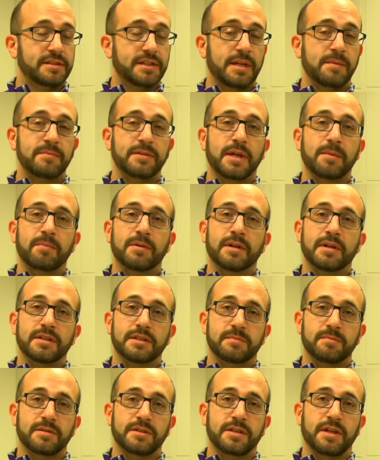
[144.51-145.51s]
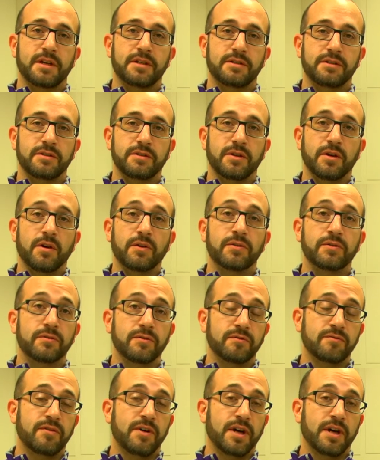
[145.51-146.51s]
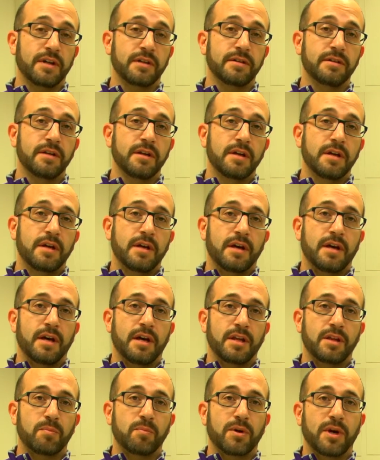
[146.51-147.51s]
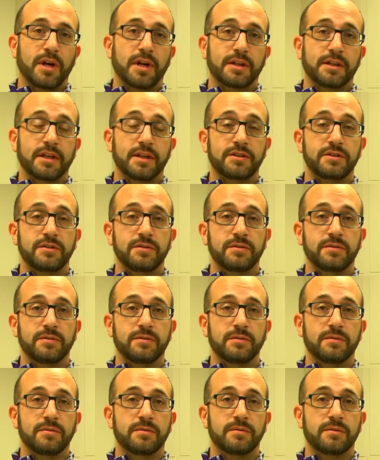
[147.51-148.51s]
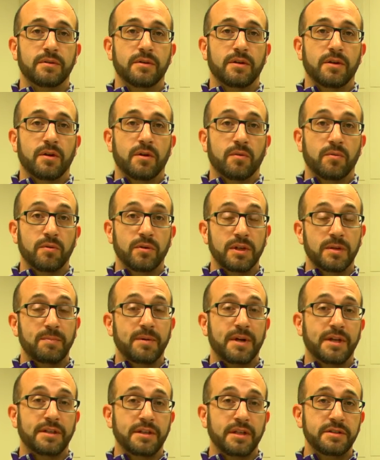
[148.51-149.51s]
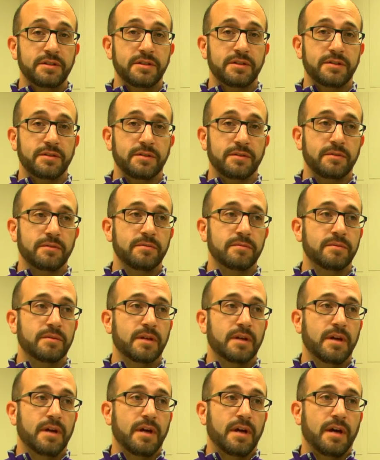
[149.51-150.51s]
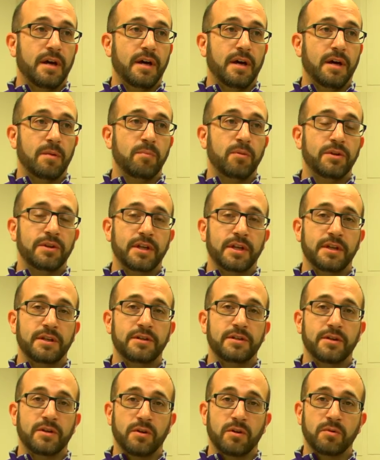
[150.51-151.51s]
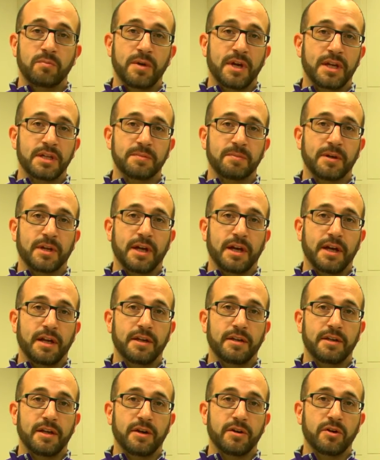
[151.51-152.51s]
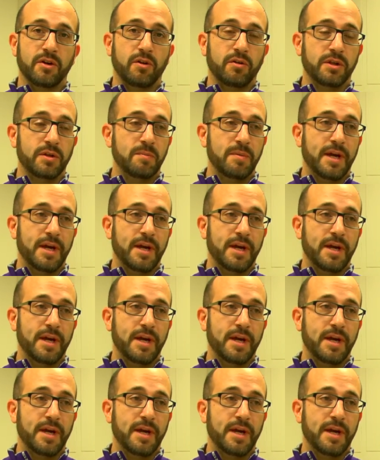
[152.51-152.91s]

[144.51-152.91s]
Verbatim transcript: same type of customization. You go through and find uh, the product that you really pay attention to, um, put that into your own management guide, and now you're only